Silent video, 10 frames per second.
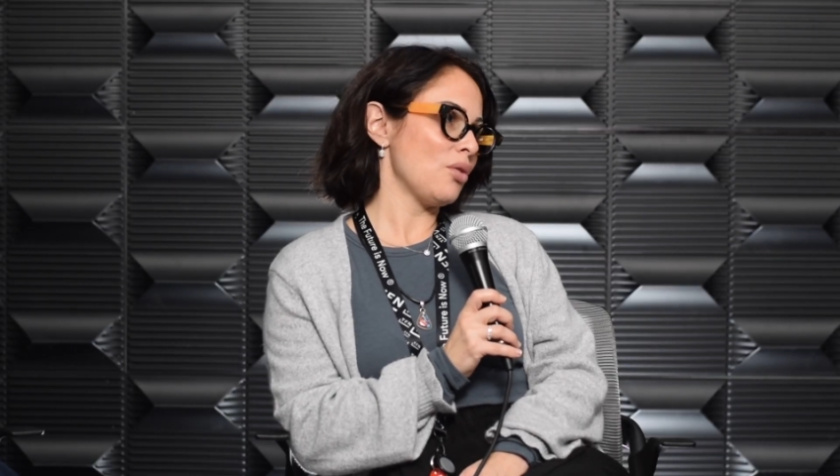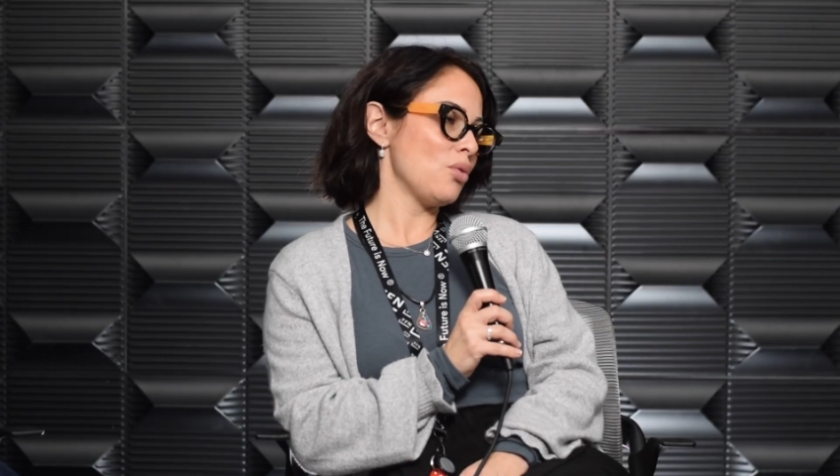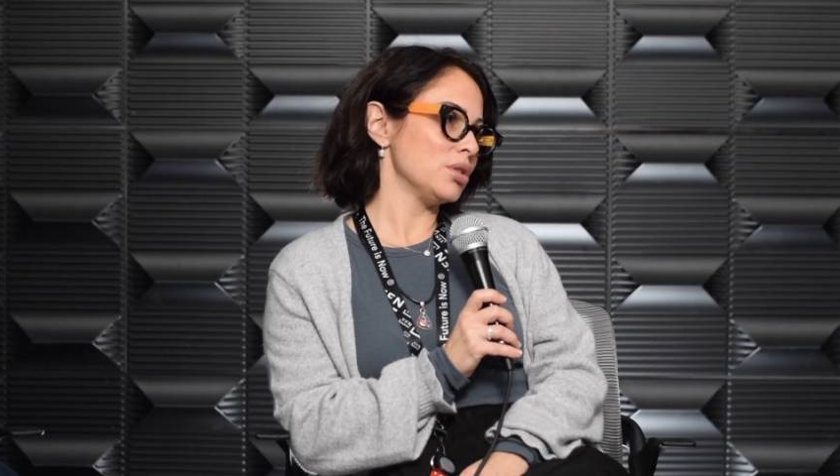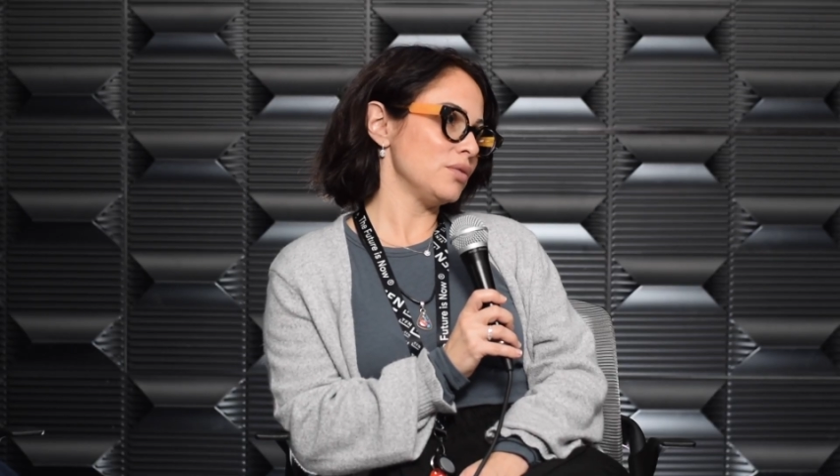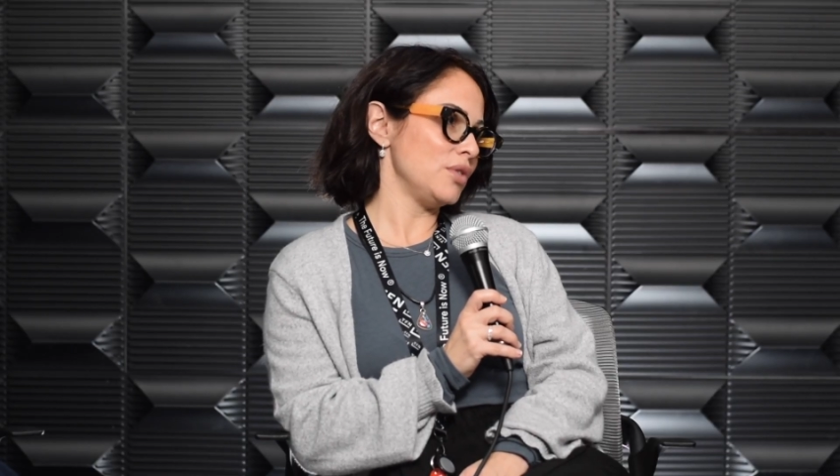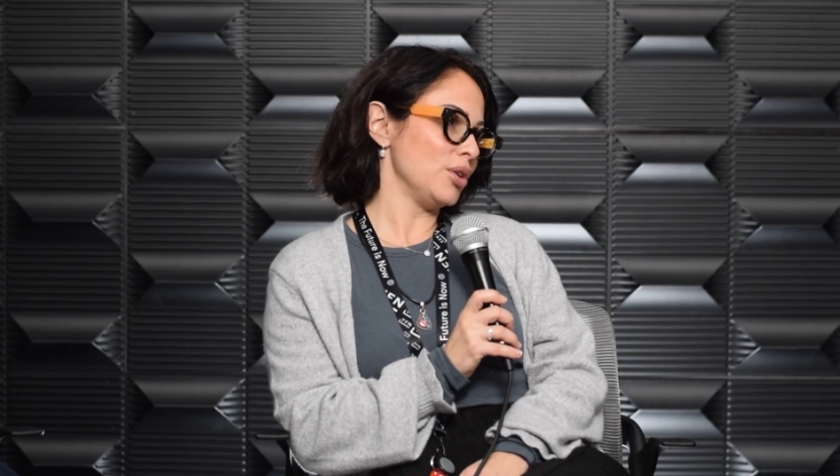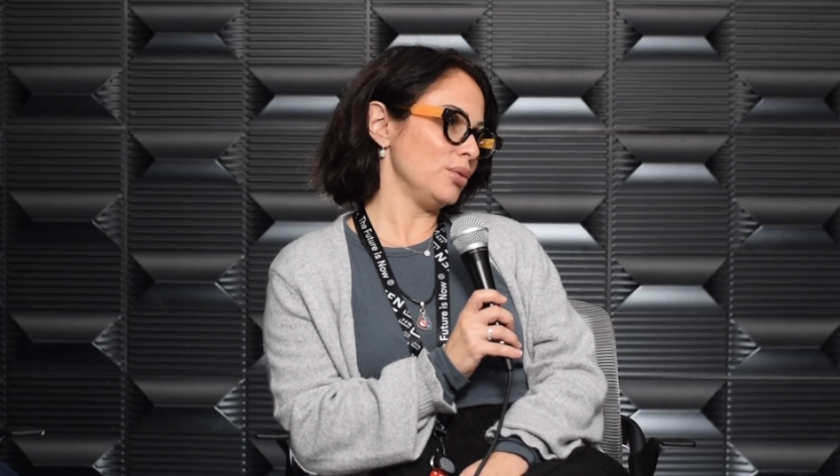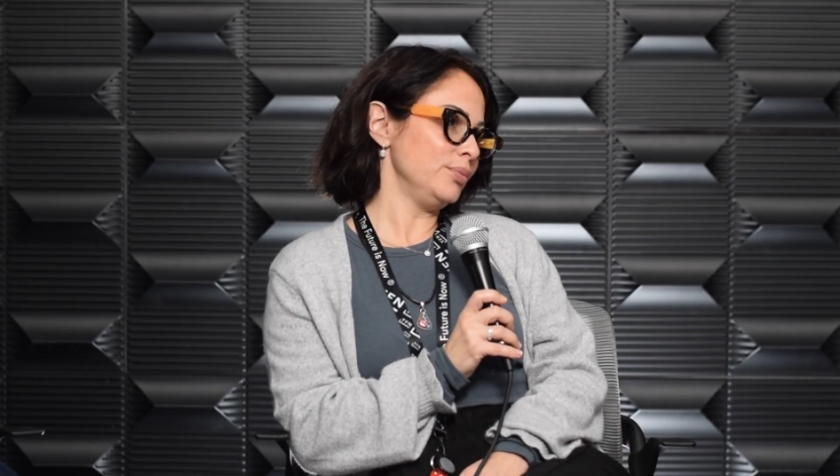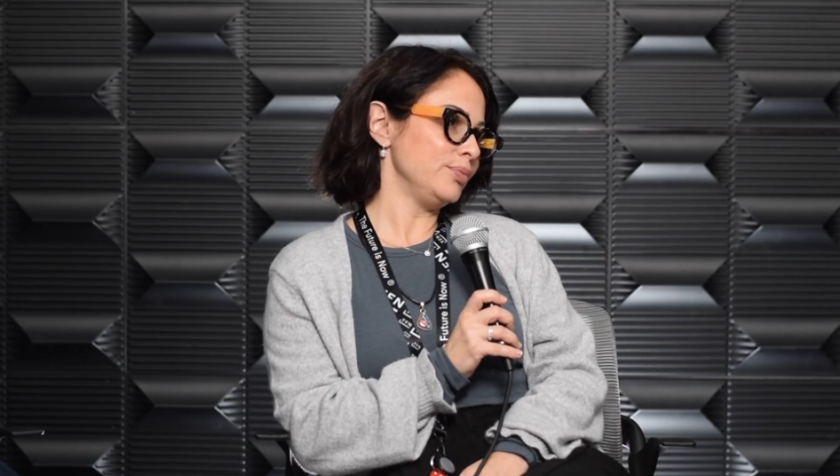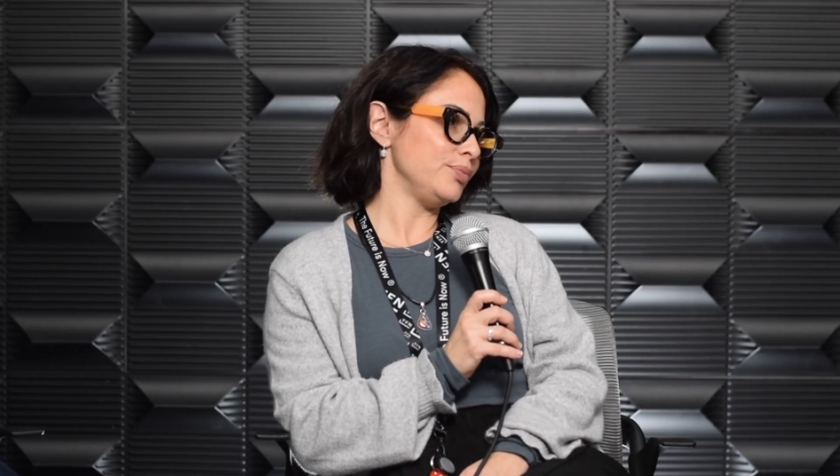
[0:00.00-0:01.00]
a hold of
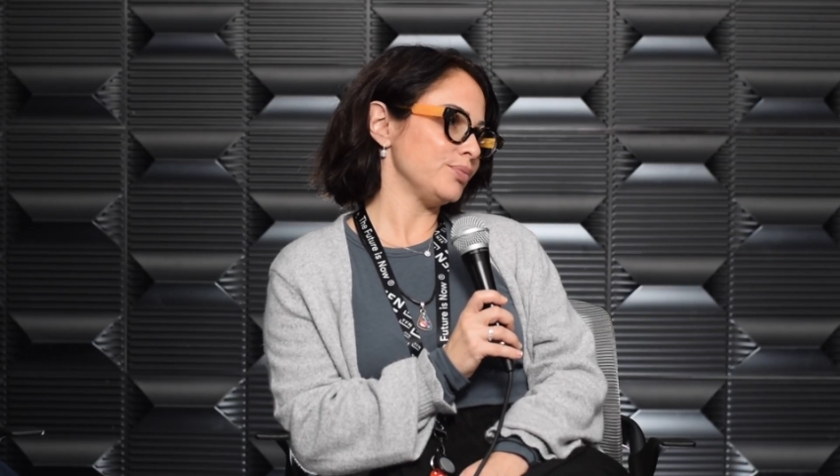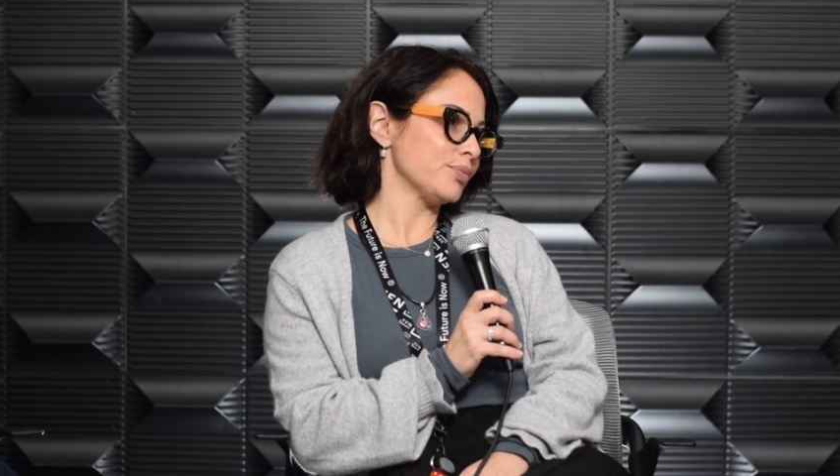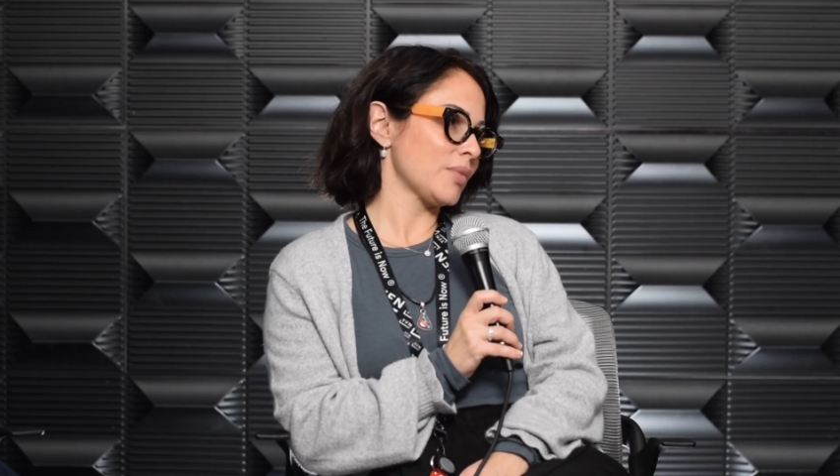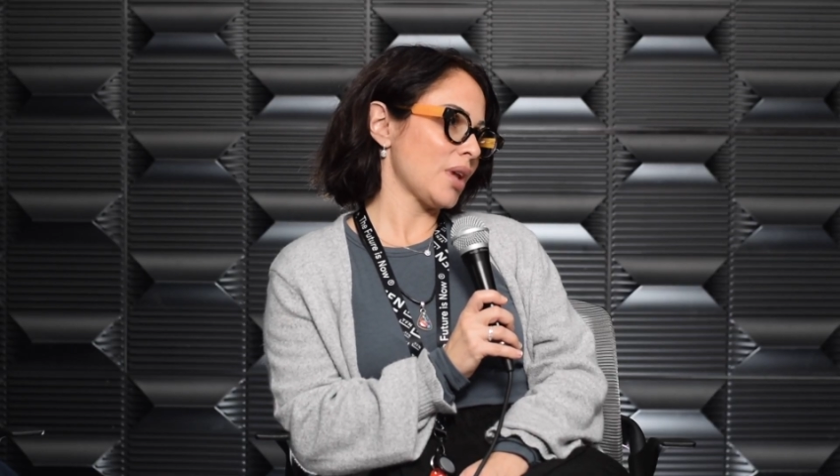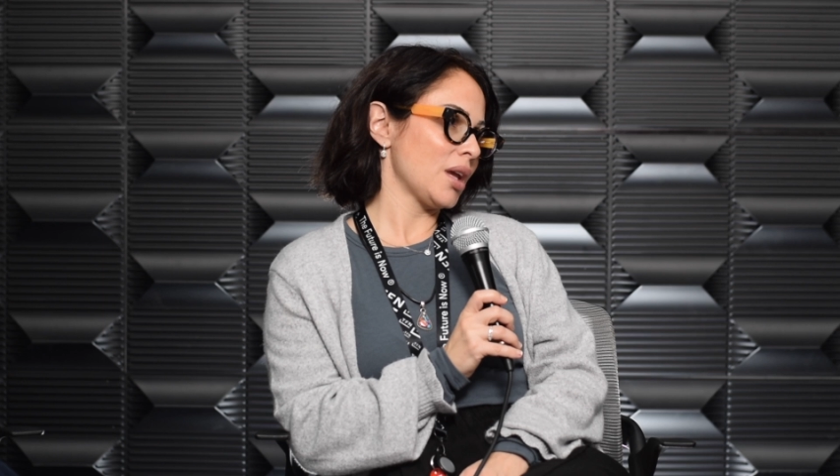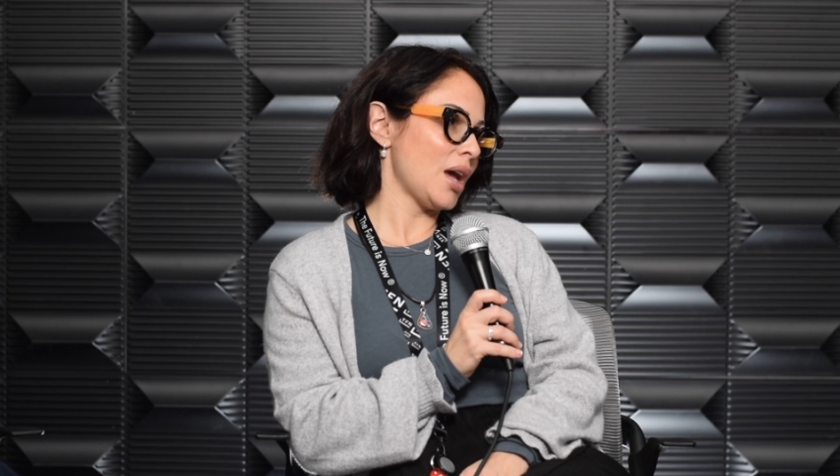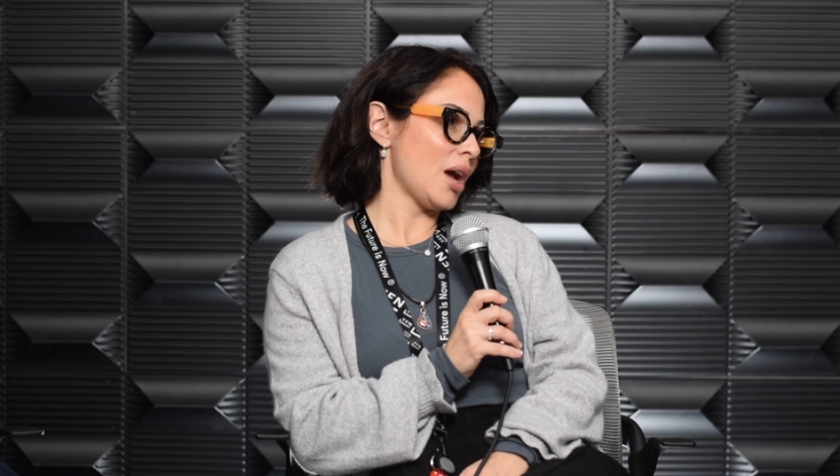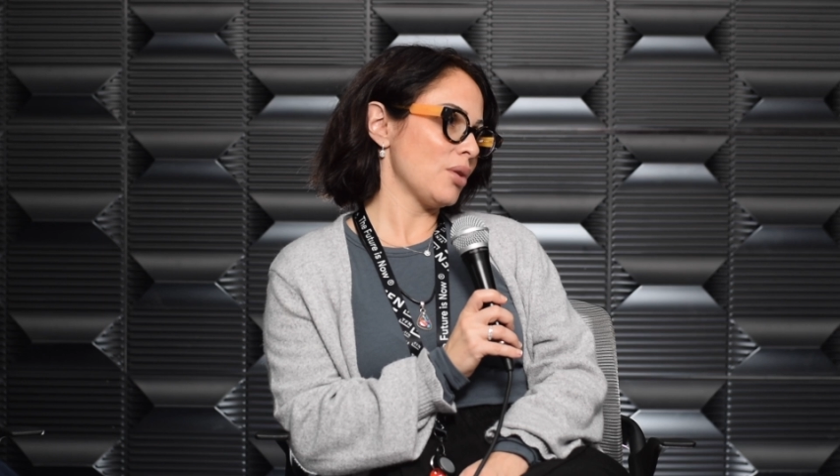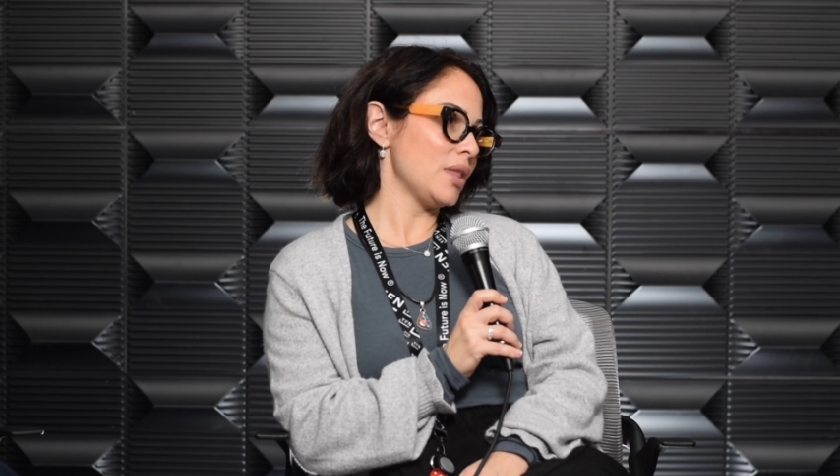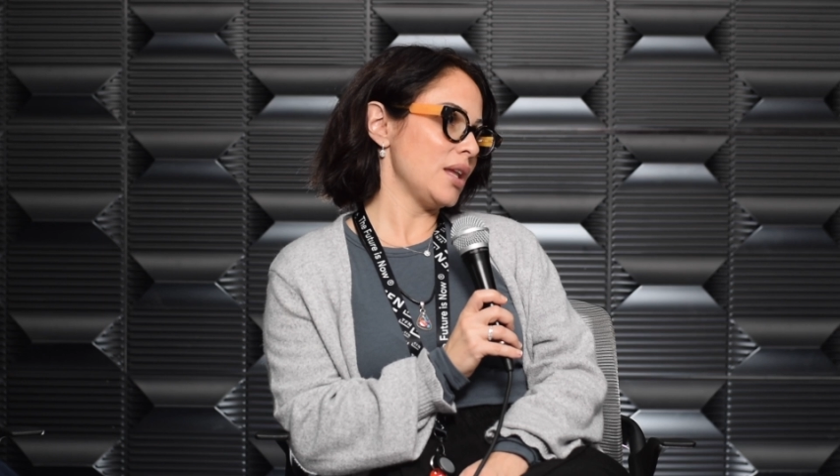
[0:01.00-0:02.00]
you,
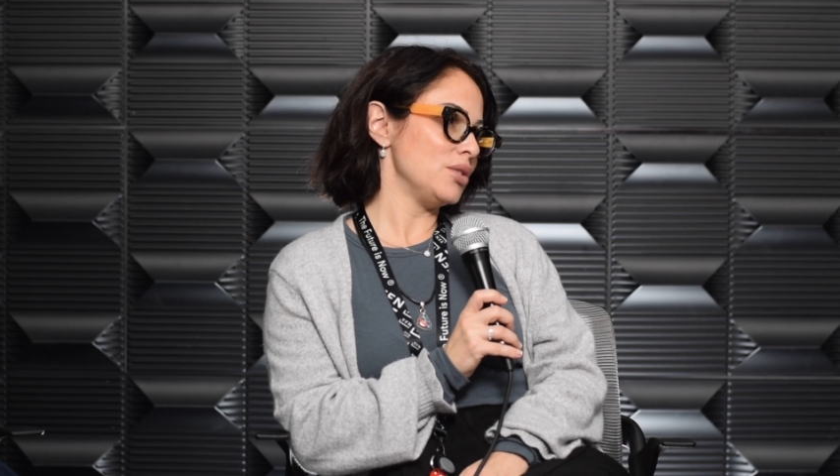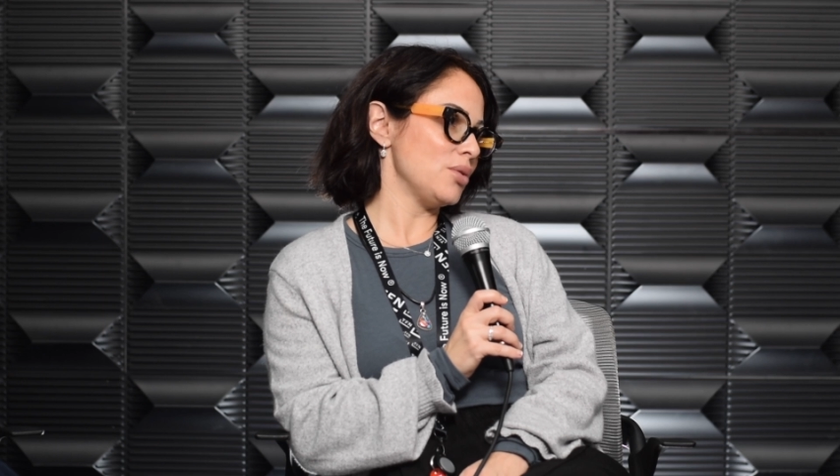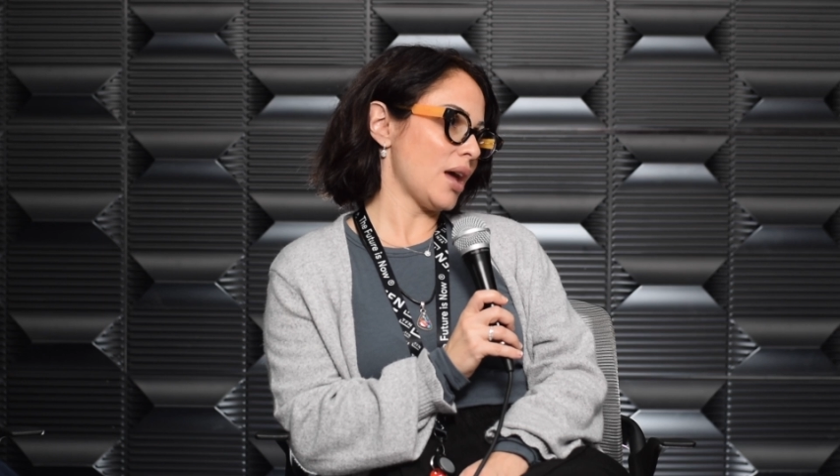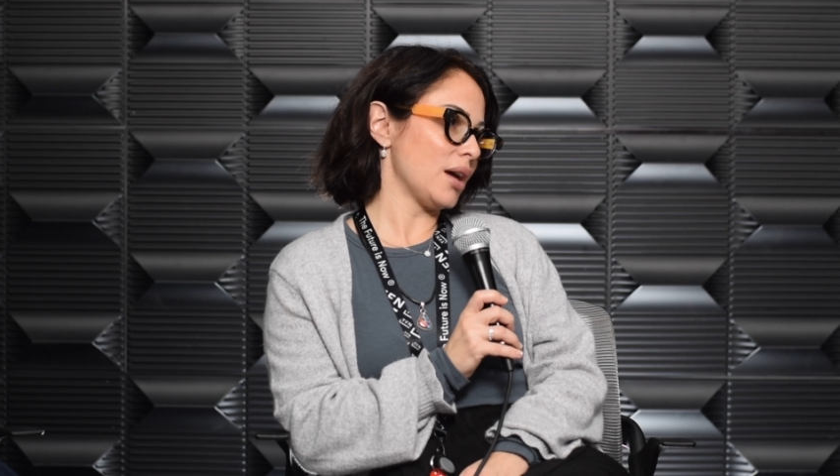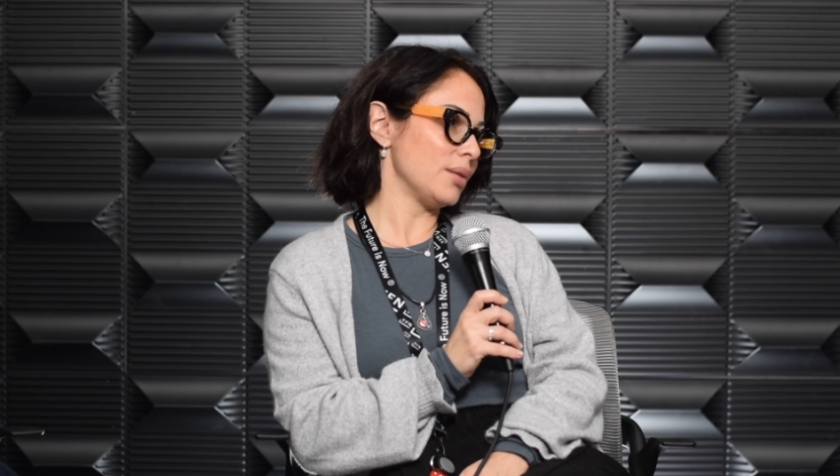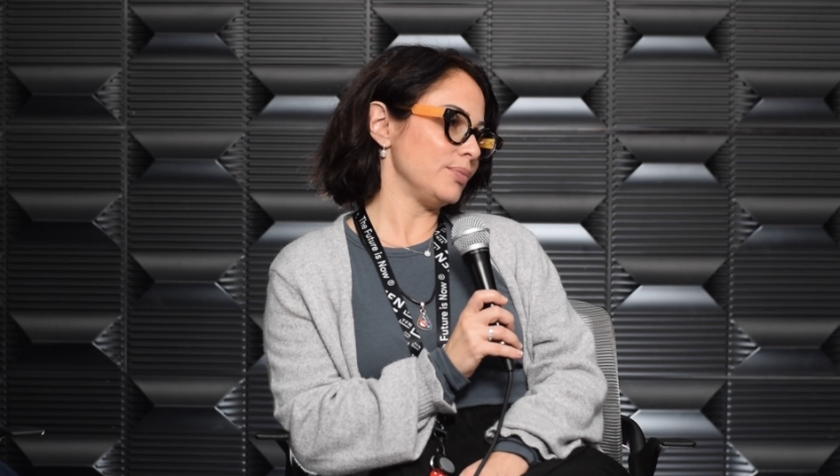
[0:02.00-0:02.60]
how can they do that?